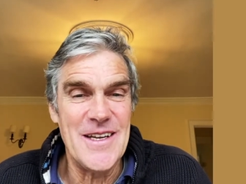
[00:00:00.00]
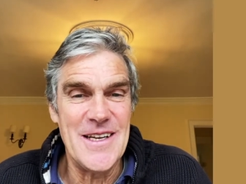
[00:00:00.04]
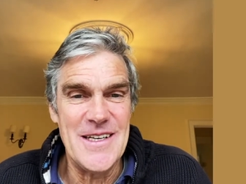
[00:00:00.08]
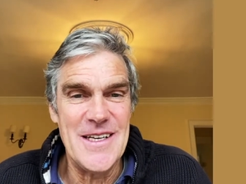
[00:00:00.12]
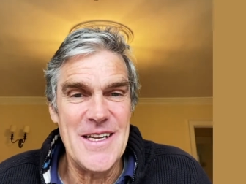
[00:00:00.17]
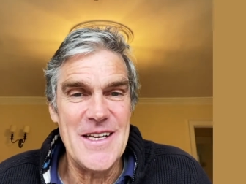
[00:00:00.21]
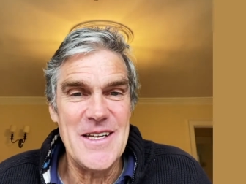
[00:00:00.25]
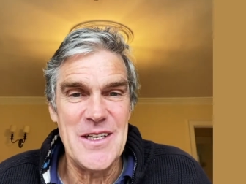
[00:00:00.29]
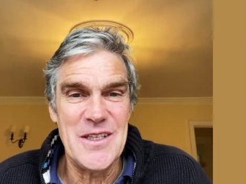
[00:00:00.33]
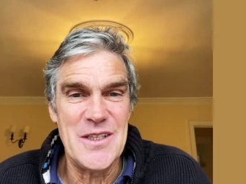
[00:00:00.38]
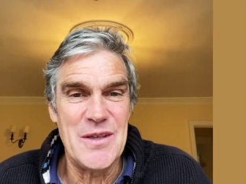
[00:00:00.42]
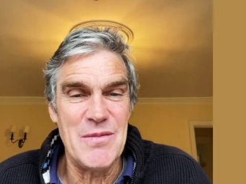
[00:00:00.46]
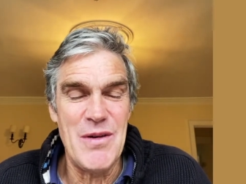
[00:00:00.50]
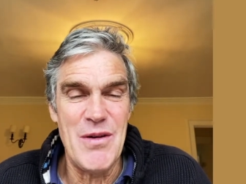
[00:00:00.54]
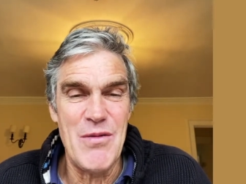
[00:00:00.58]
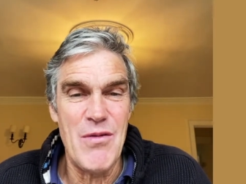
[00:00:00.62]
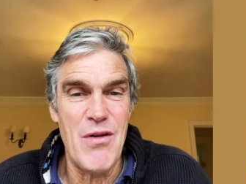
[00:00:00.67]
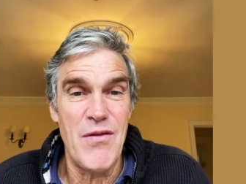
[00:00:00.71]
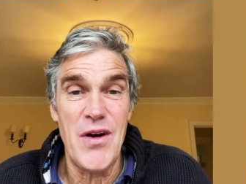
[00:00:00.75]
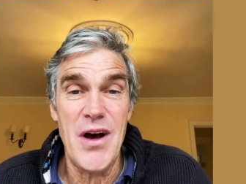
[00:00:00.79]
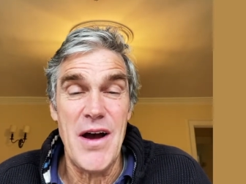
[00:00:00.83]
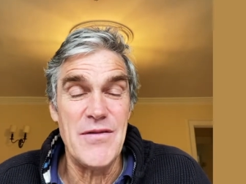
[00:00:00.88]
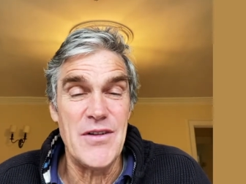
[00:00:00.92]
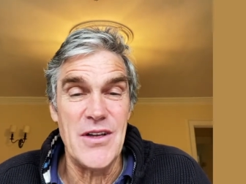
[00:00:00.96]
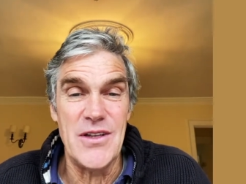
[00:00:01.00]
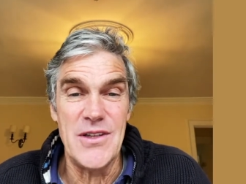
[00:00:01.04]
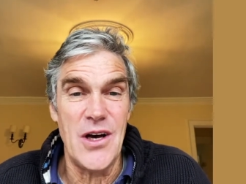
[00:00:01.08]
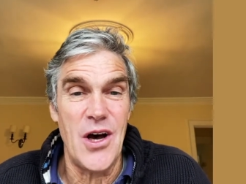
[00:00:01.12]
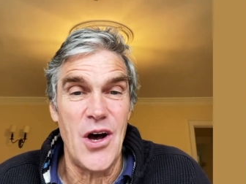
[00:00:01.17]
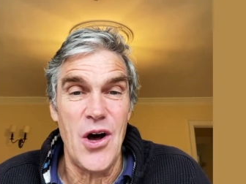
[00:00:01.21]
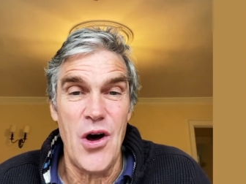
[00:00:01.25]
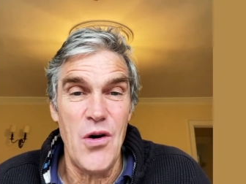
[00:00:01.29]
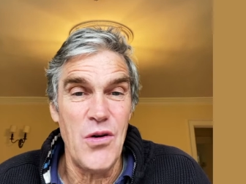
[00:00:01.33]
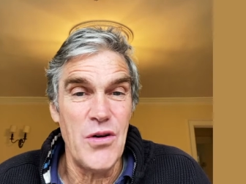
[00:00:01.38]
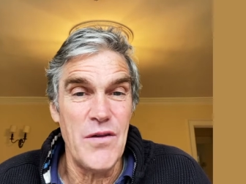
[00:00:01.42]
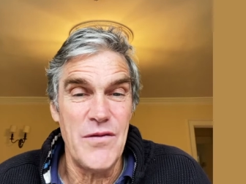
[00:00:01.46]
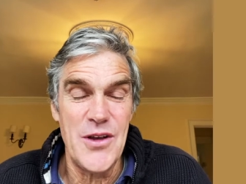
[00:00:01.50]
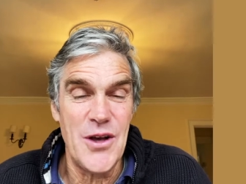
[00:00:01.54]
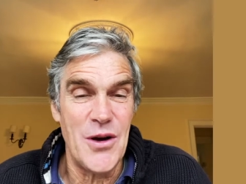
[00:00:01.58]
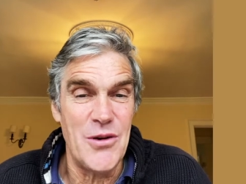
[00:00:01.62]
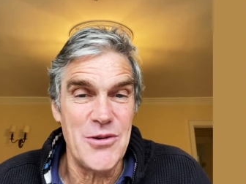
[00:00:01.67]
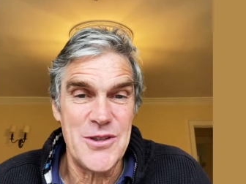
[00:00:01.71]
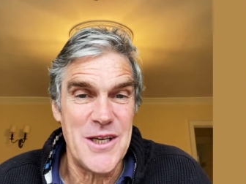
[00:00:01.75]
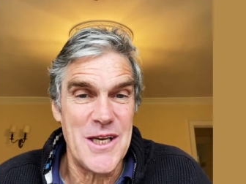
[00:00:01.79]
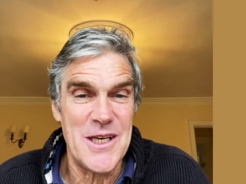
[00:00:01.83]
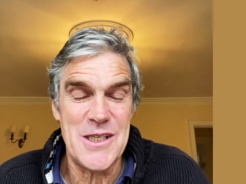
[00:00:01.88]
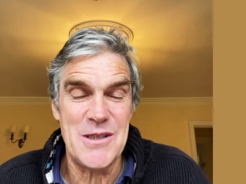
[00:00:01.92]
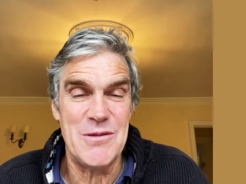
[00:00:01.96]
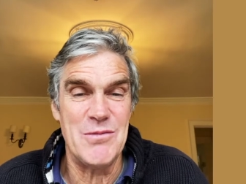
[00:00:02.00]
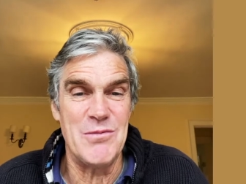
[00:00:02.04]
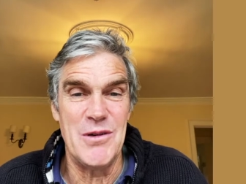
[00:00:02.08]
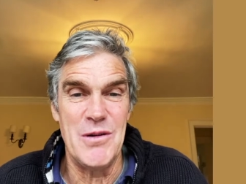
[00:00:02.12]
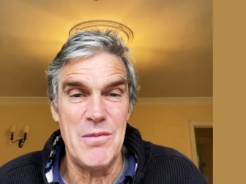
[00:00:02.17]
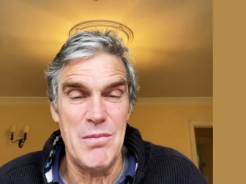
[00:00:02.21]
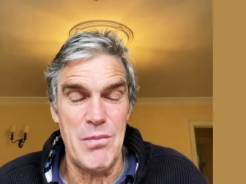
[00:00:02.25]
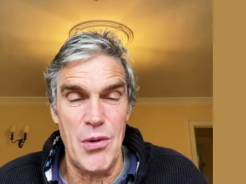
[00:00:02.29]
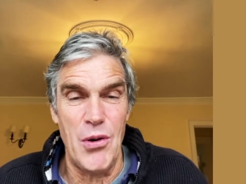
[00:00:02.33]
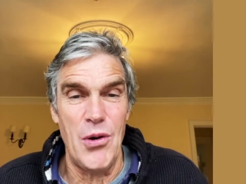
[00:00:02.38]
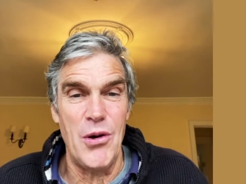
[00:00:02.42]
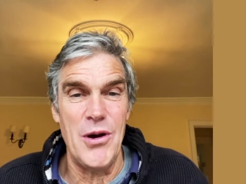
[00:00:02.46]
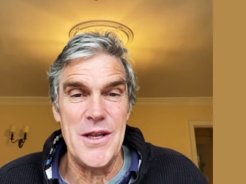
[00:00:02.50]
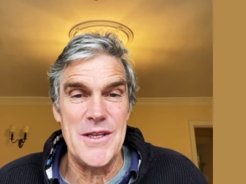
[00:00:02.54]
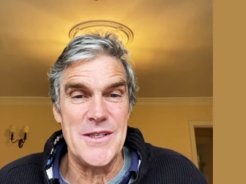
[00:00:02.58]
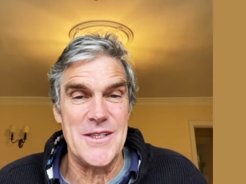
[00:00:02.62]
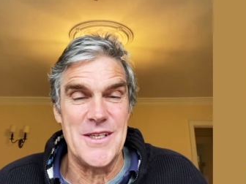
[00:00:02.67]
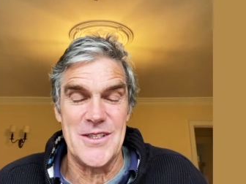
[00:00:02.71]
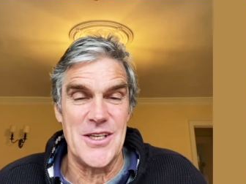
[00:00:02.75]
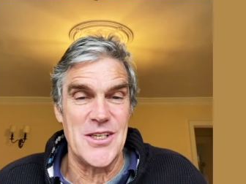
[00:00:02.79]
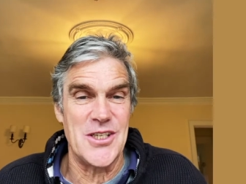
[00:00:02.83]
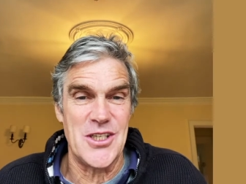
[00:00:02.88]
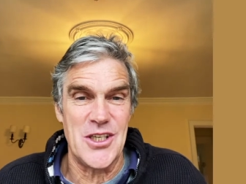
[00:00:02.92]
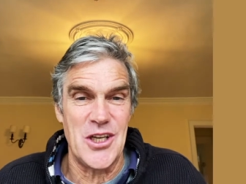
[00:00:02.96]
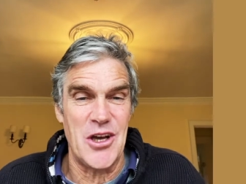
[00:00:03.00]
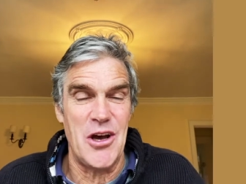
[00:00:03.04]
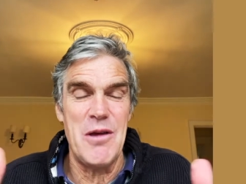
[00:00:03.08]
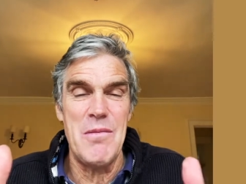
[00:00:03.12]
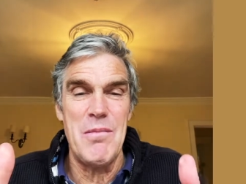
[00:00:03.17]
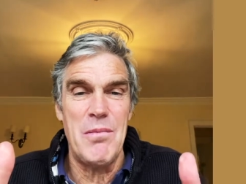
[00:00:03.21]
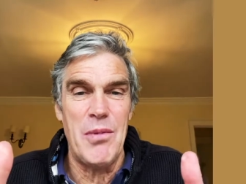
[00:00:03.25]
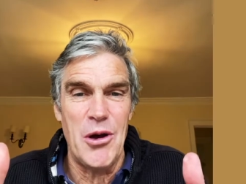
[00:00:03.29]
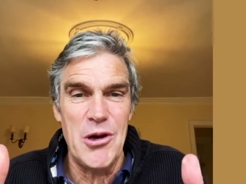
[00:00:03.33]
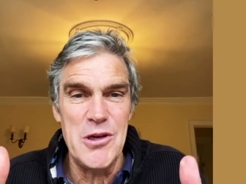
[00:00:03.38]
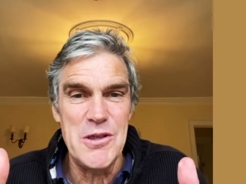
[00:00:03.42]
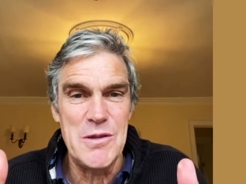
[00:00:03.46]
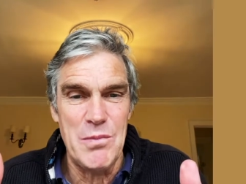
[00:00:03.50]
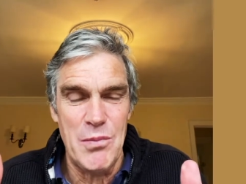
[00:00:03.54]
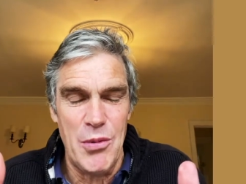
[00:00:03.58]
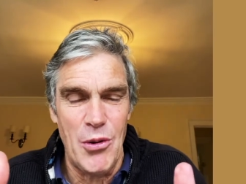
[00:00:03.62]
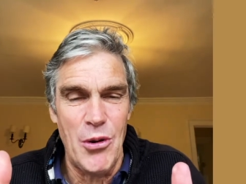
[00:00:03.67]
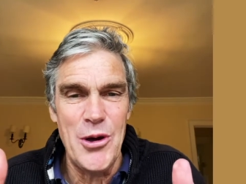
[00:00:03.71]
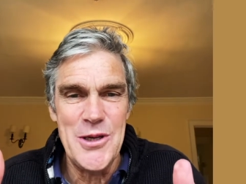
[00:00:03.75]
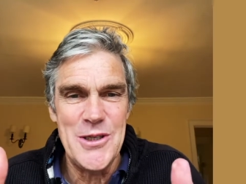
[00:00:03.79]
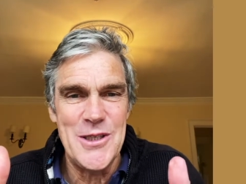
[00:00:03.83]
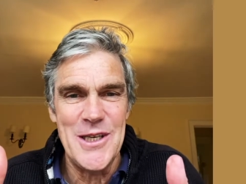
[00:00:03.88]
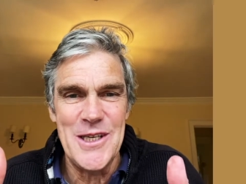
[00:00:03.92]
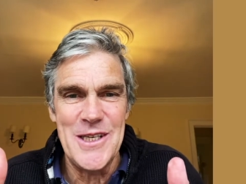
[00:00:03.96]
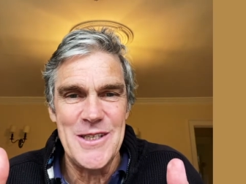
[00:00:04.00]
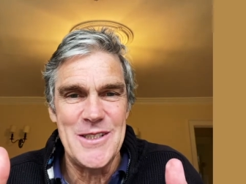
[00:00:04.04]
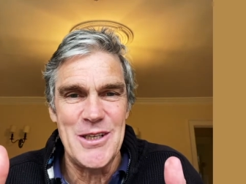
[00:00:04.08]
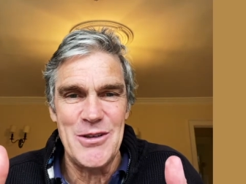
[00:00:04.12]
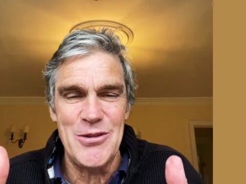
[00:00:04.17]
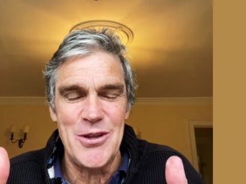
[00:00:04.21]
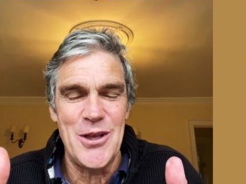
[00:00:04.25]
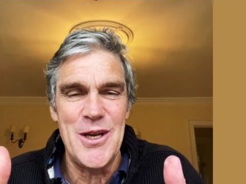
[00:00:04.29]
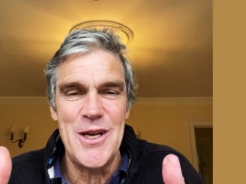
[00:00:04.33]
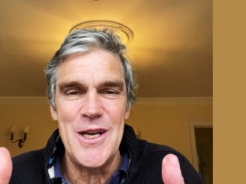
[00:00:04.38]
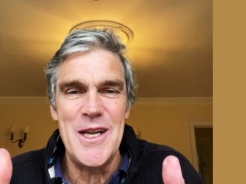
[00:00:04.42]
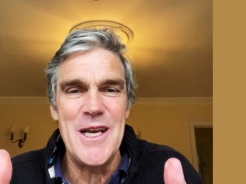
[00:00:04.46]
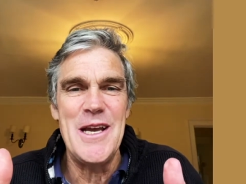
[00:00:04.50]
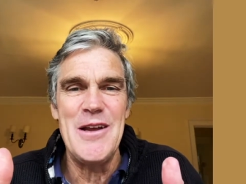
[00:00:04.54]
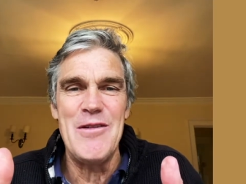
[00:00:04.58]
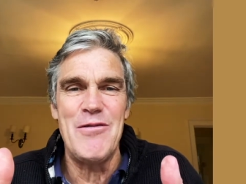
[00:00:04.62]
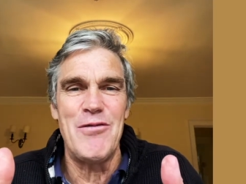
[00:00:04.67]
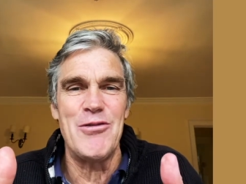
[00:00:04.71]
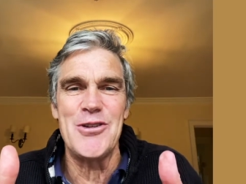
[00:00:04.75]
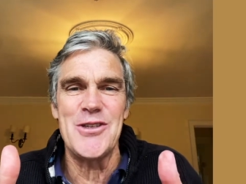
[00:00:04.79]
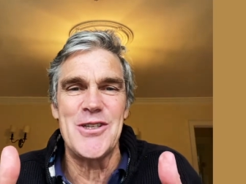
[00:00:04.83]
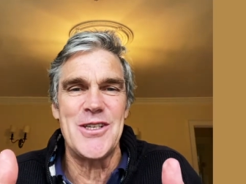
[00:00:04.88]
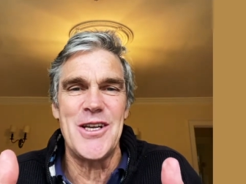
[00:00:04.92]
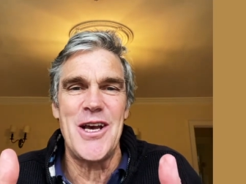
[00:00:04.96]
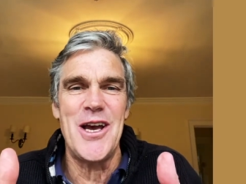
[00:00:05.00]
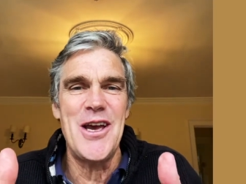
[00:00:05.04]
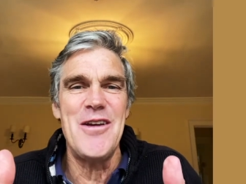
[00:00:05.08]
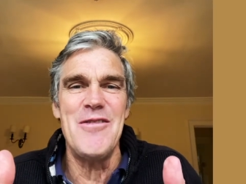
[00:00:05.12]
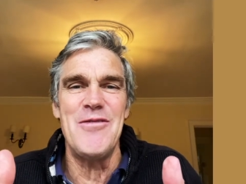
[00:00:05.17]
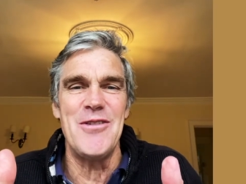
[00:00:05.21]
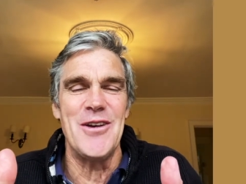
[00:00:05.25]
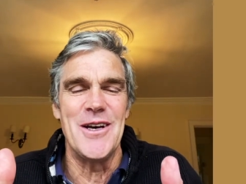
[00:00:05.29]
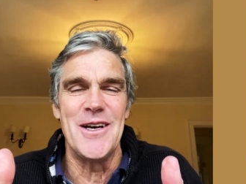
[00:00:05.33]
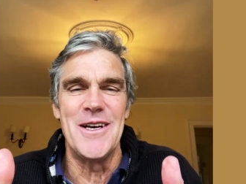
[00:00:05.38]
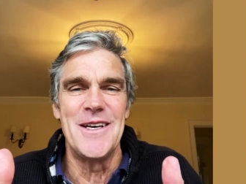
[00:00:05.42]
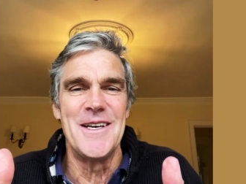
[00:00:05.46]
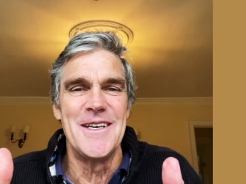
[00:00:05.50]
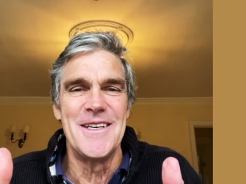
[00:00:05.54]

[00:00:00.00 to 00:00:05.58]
It needed to be revived. The whole of the Old Testament points, it's a signpost pointing to the need for a saviour.